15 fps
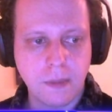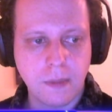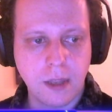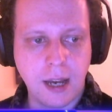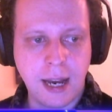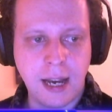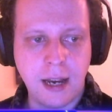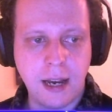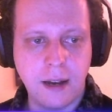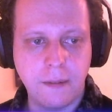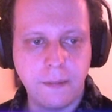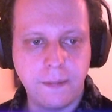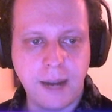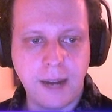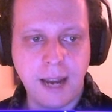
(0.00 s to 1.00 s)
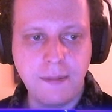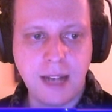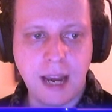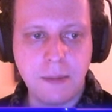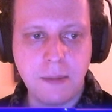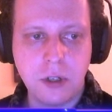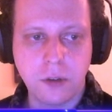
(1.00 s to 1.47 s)
5
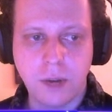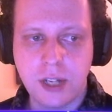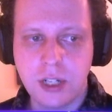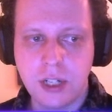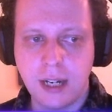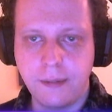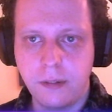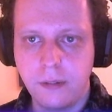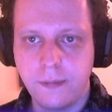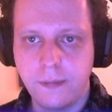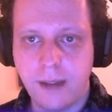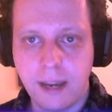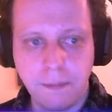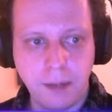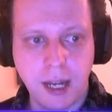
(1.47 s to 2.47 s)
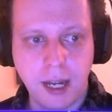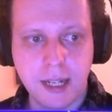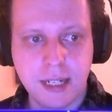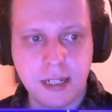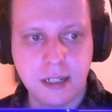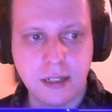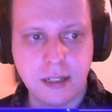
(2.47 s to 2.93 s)
times your ranger level. 5
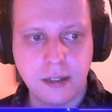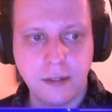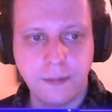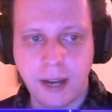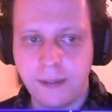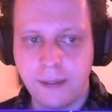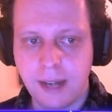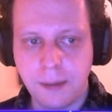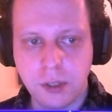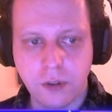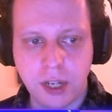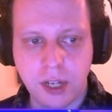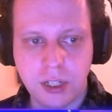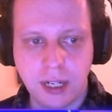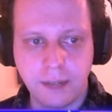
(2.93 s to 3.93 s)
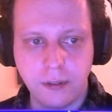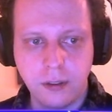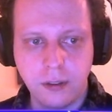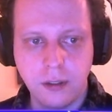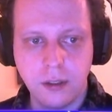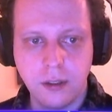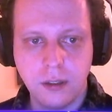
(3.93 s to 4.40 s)
plus 5 times your ranger level.
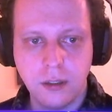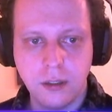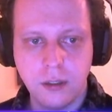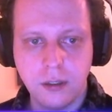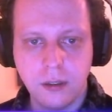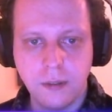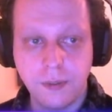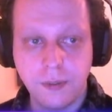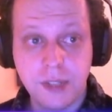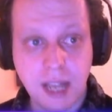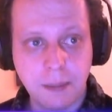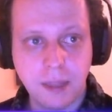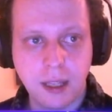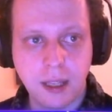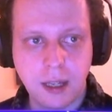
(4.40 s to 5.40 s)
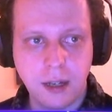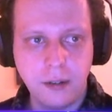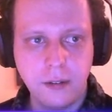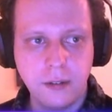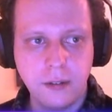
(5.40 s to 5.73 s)
Same thing here.